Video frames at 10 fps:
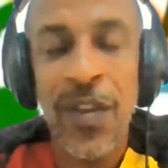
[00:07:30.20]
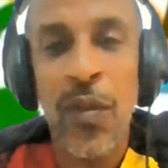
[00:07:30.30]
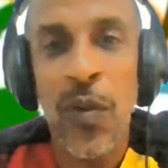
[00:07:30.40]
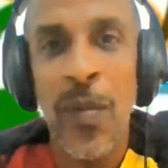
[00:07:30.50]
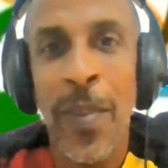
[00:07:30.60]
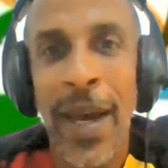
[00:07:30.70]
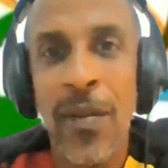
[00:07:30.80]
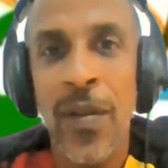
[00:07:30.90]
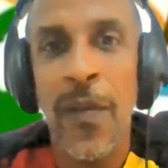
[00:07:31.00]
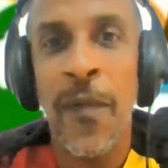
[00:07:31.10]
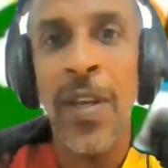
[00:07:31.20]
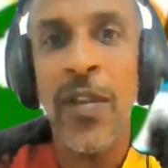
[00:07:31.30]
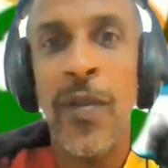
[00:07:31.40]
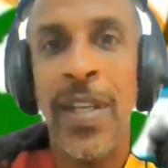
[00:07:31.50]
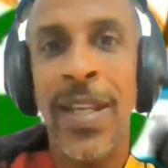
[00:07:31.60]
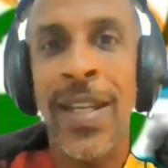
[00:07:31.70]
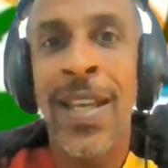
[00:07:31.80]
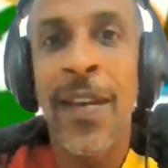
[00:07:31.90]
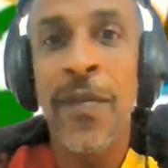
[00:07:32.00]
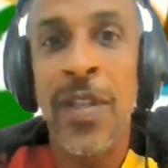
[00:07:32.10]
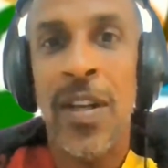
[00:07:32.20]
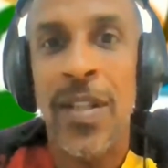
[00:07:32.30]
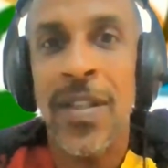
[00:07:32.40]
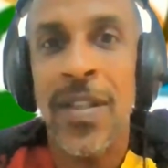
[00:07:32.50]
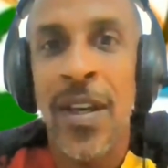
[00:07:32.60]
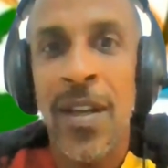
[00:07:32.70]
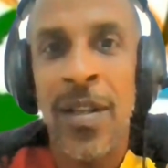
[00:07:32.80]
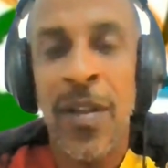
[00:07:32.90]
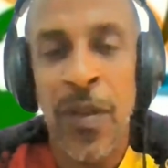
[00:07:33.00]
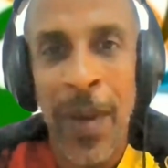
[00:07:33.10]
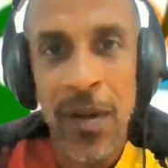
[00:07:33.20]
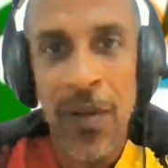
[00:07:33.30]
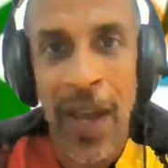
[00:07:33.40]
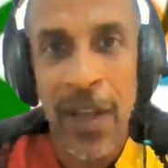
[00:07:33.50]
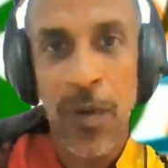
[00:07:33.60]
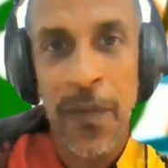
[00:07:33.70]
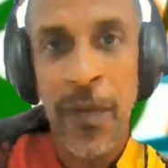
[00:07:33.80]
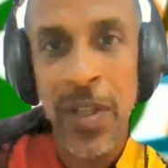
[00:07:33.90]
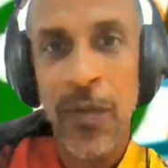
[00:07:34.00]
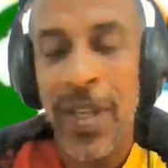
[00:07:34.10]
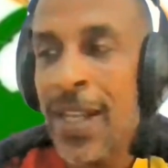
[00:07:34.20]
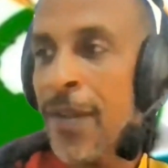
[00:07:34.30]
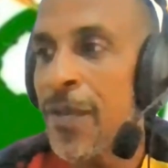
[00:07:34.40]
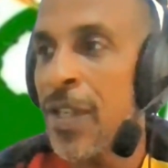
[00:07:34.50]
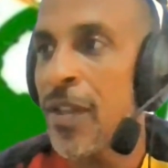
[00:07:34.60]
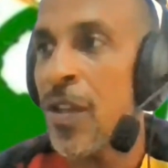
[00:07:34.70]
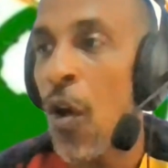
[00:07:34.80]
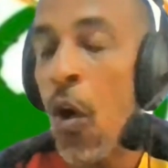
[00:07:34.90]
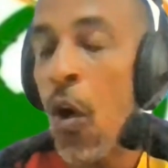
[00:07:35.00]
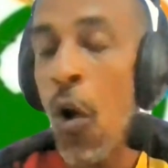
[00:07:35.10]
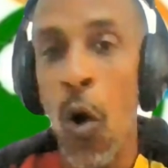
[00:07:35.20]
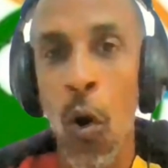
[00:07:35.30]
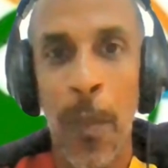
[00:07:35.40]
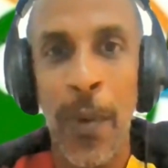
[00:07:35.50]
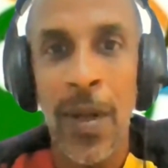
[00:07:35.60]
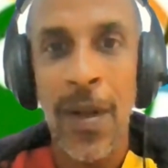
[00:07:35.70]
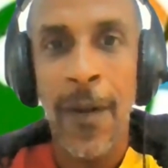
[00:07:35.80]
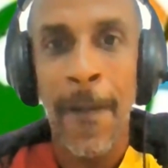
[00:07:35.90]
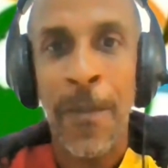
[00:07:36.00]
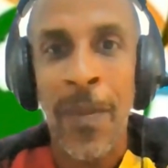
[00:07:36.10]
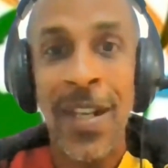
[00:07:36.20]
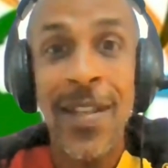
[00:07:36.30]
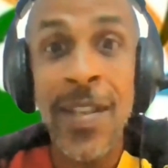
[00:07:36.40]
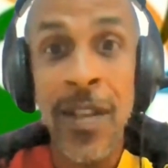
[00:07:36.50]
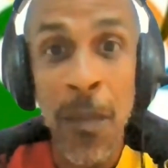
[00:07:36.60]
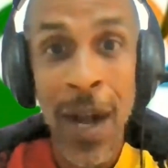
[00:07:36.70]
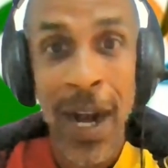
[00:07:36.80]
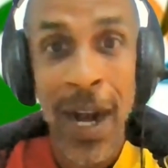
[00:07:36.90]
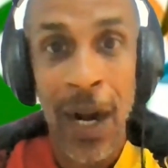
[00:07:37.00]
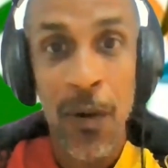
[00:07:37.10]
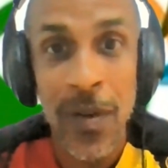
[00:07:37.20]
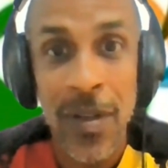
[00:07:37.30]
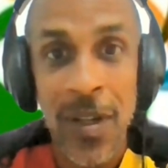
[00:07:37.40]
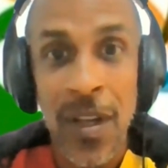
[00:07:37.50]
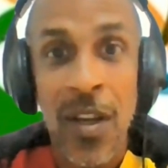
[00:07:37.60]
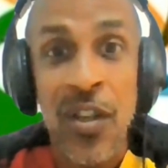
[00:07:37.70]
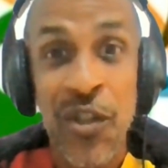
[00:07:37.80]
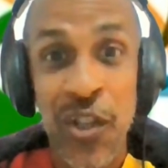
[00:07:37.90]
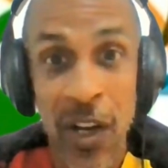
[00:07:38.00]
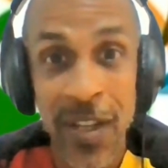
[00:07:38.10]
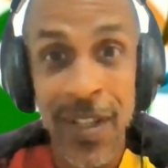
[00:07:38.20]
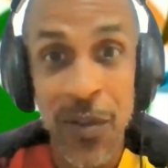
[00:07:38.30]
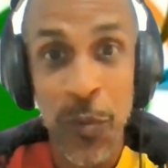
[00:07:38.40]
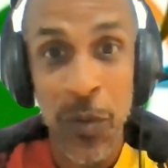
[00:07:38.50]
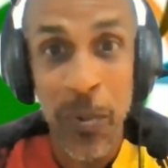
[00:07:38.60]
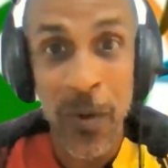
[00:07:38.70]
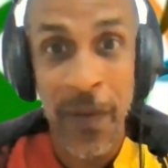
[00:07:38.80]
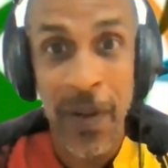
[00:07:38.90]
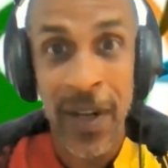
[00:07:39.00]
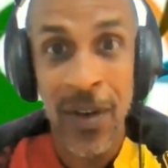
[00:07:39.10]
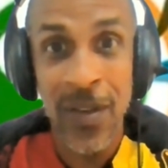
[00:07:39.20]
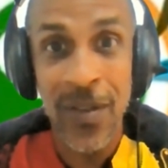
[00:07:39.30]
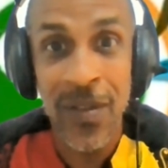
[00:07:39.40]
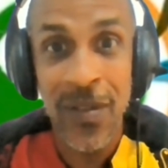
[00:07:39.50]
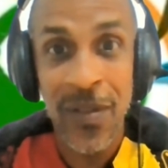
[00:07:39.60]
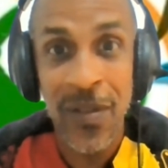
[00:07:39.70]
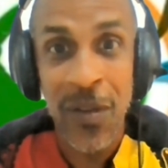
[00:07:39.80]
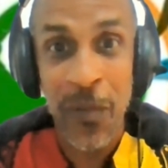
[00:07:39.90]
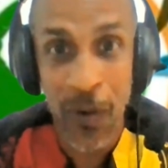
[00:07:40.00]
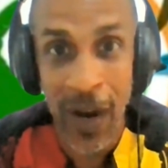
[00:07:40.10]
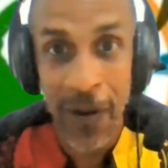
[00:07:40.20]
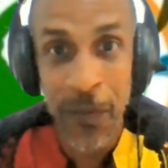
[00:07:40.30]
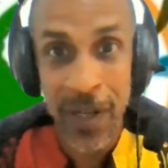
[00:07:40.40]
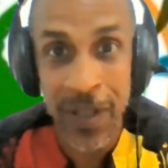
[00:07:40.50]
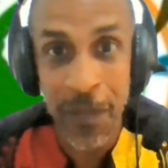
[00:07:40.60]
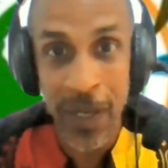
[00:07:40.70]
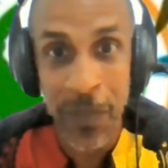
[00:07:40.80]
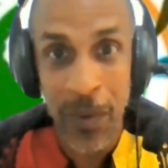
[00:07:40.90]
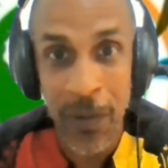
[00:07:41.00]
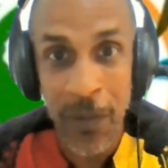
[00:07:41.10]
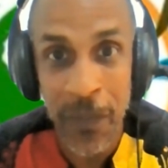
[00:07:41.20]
so the Battle of Victory gives us, the Battle of Adwa victory gives us hope that somehow justice will prevail for African people.